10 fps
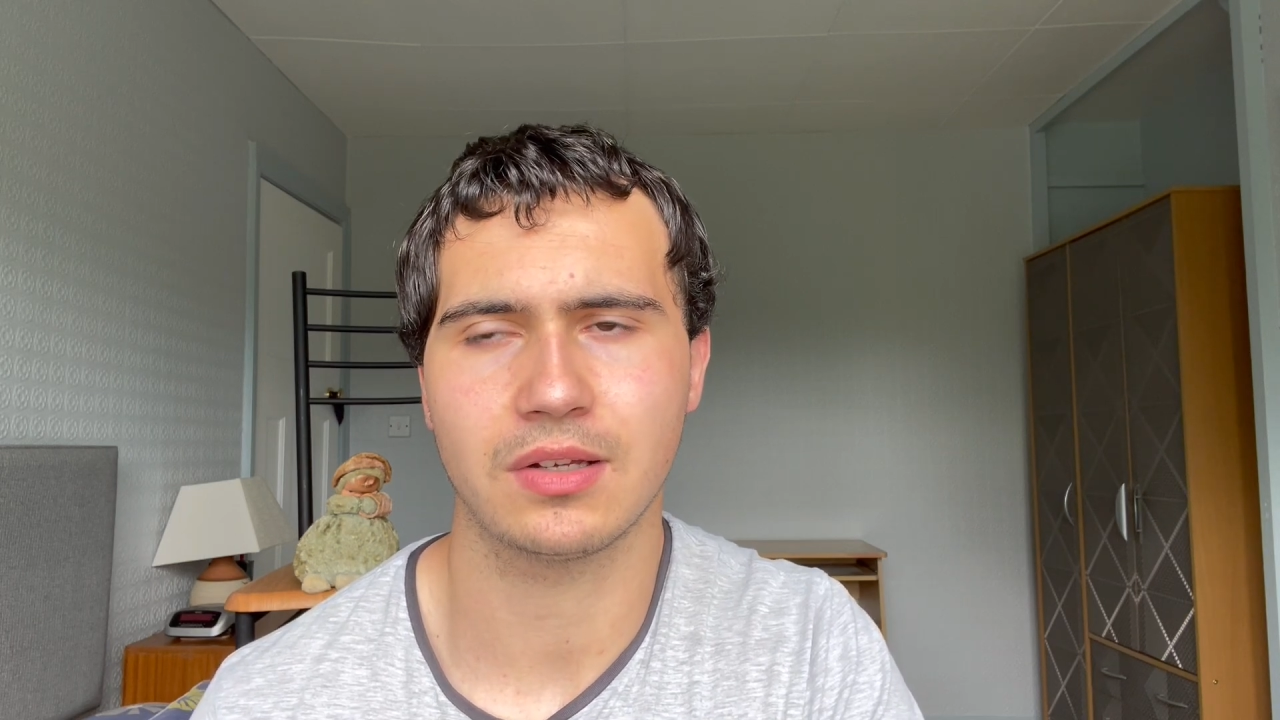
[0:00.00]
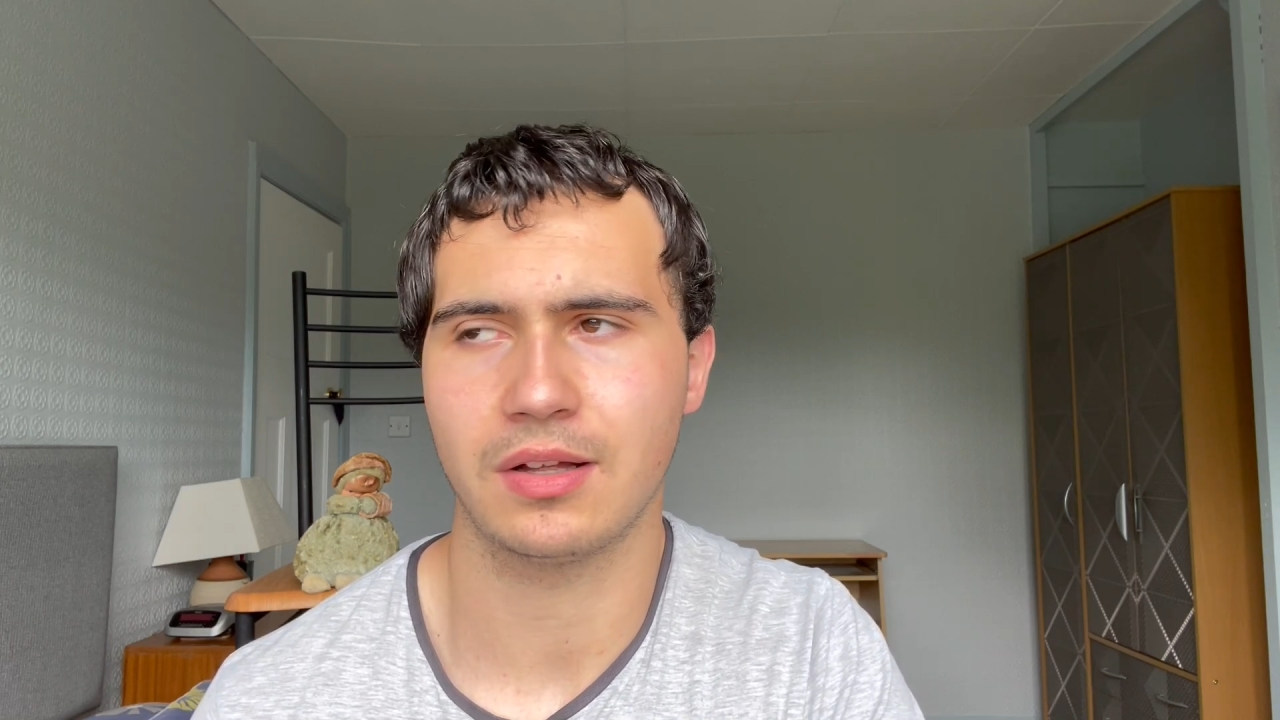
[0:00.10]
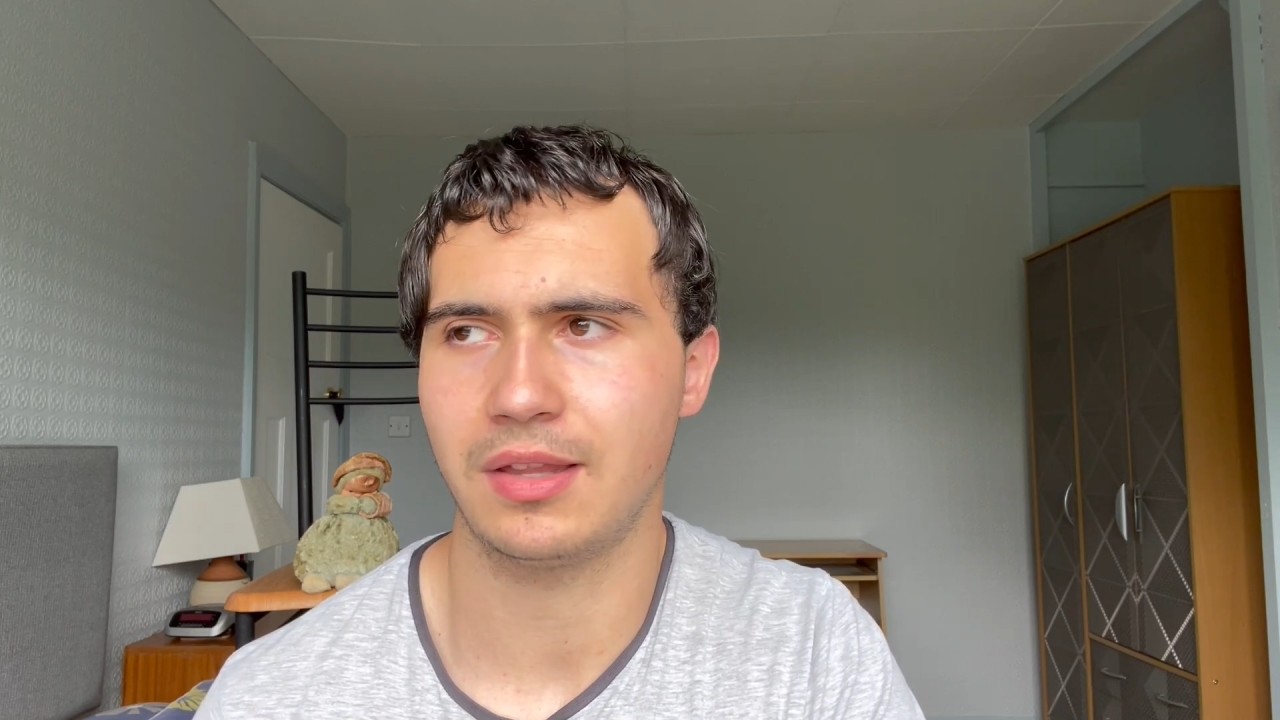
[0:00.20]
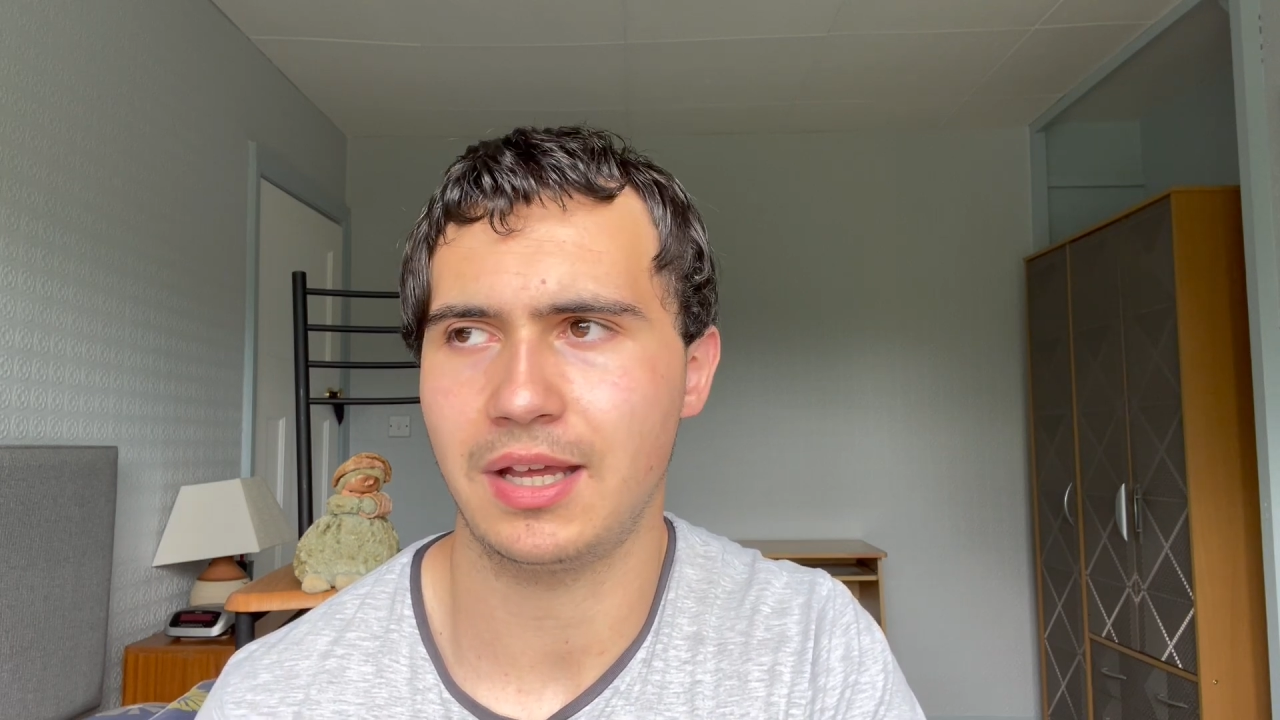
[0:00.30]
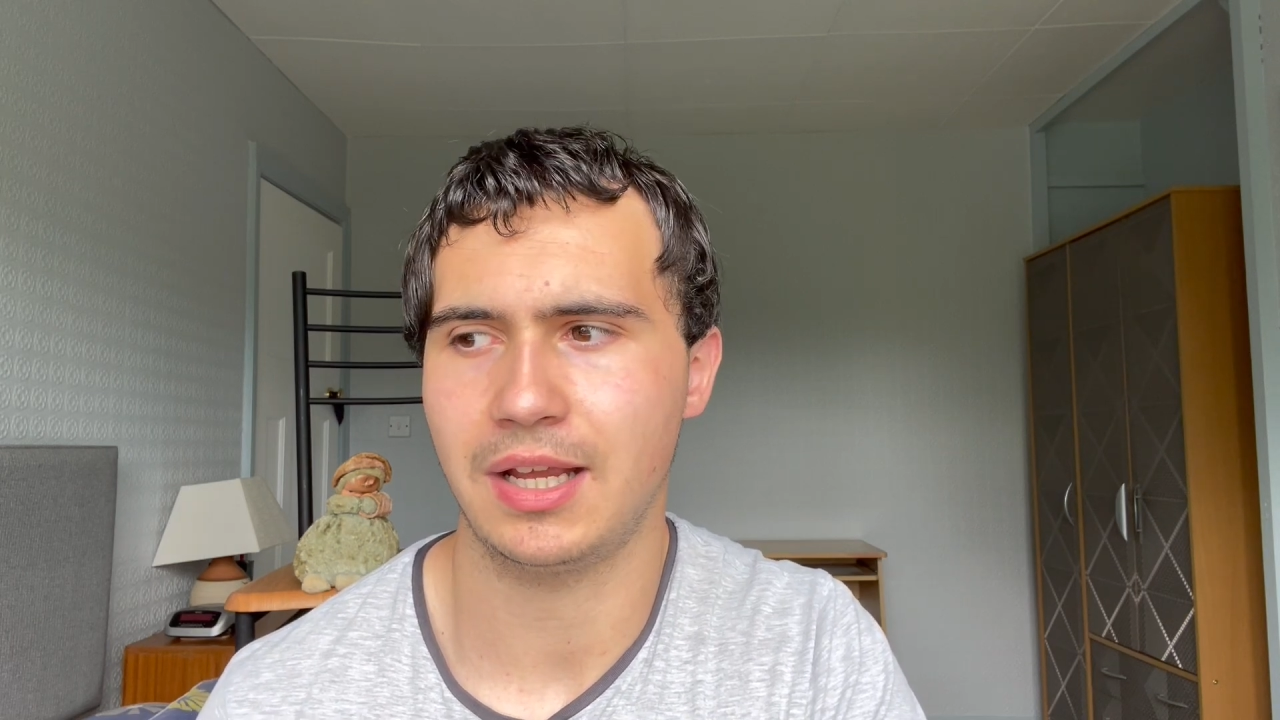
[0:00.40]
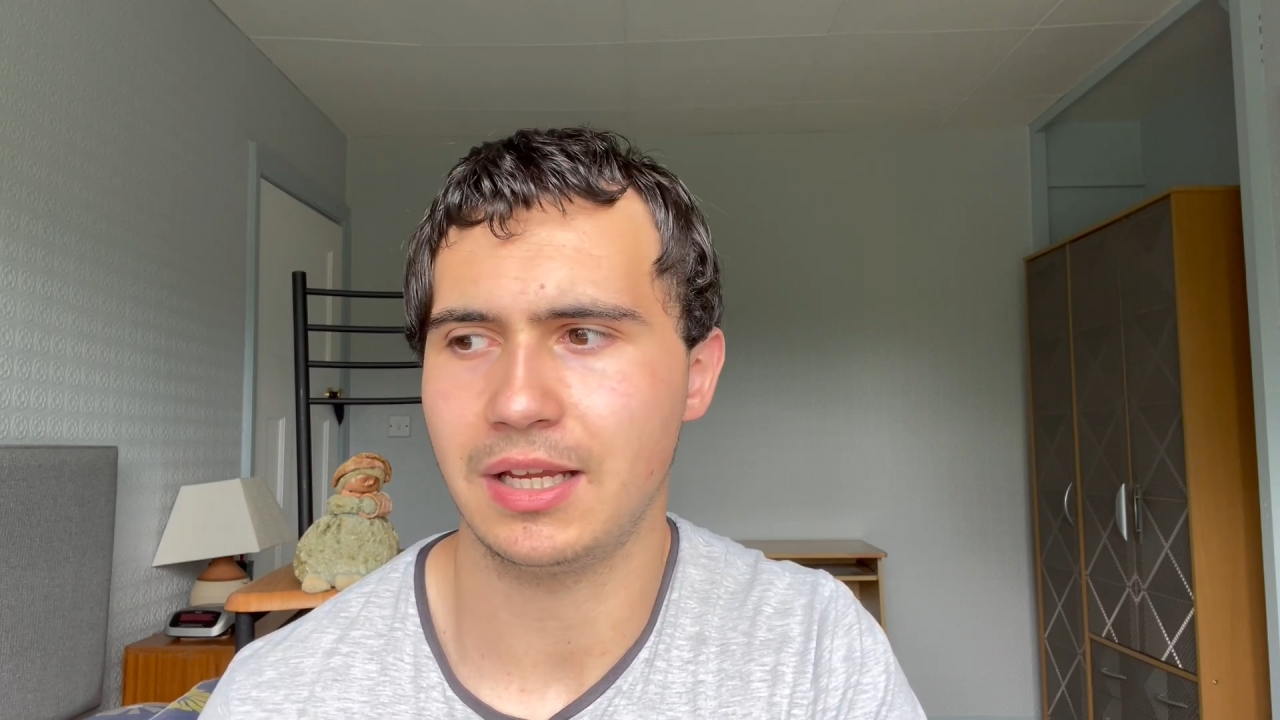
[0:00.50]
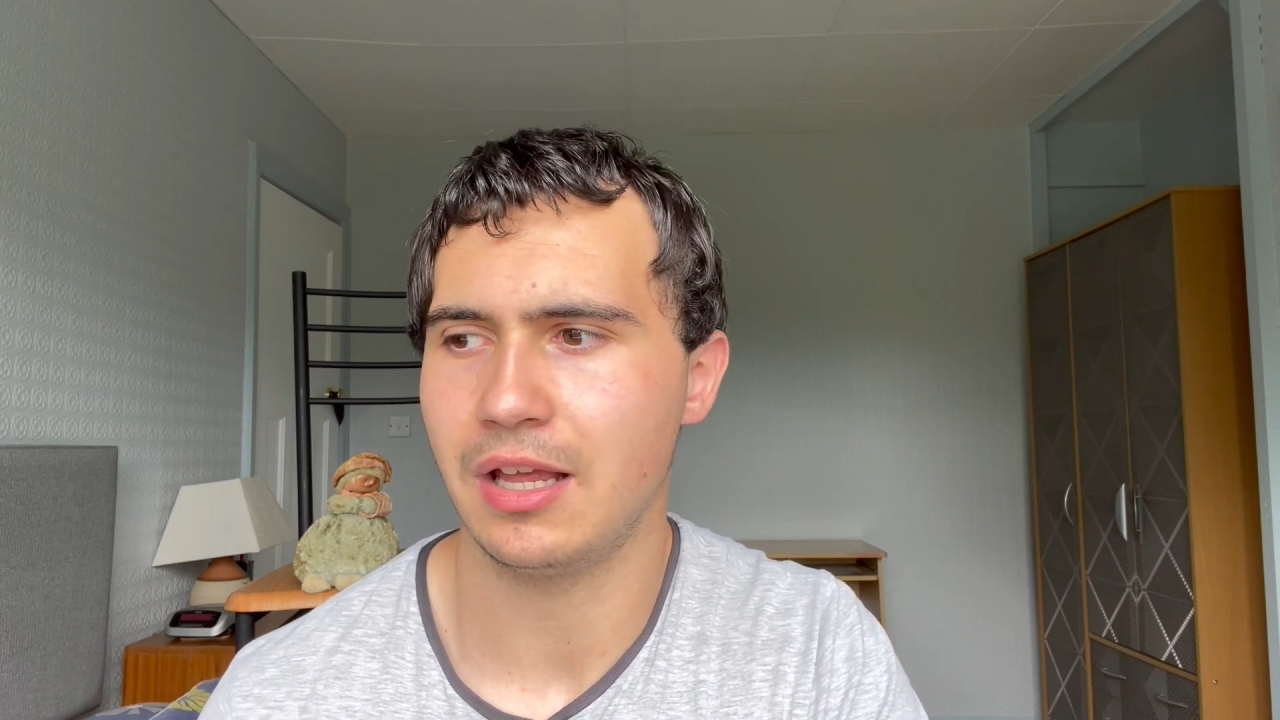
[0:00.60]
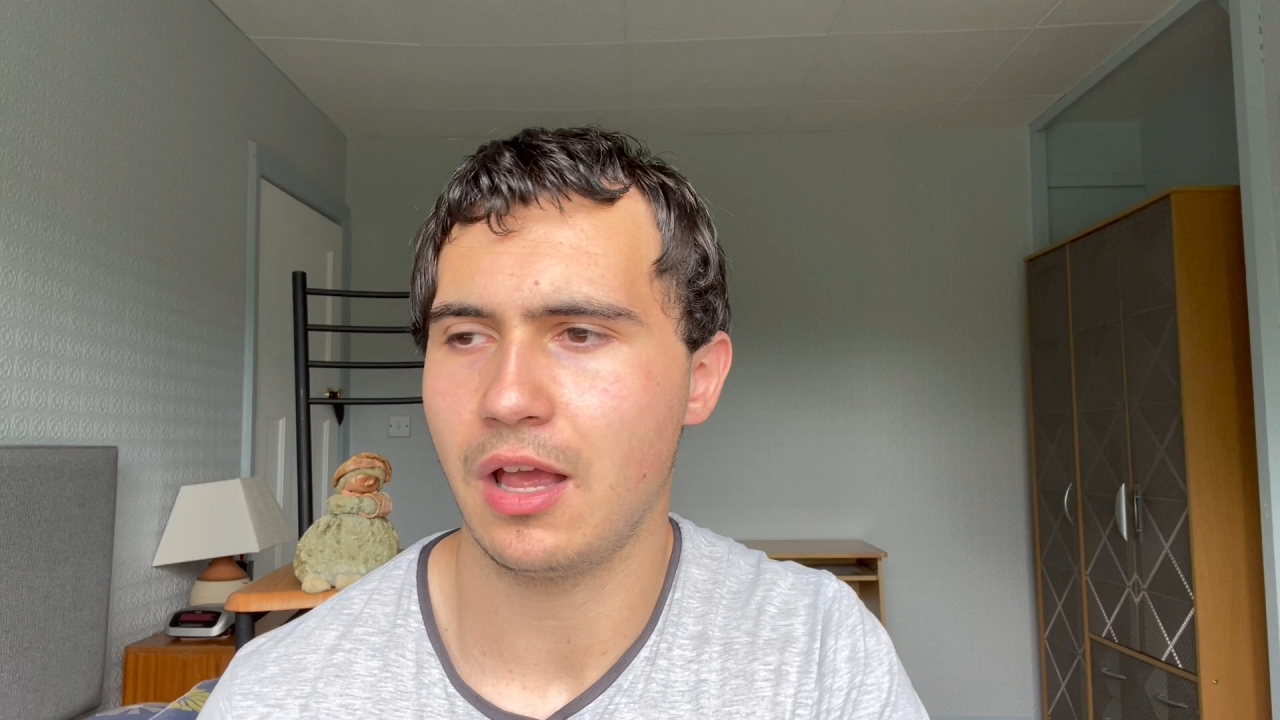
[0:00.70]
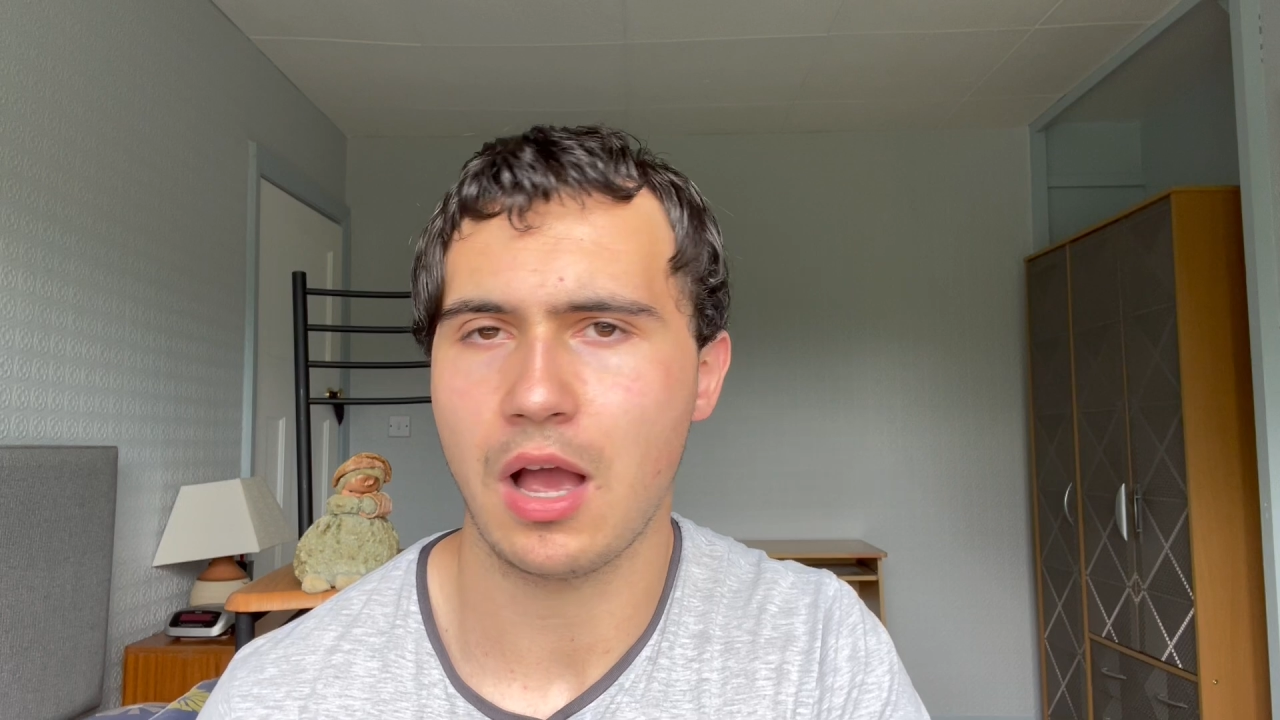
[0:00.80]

Are they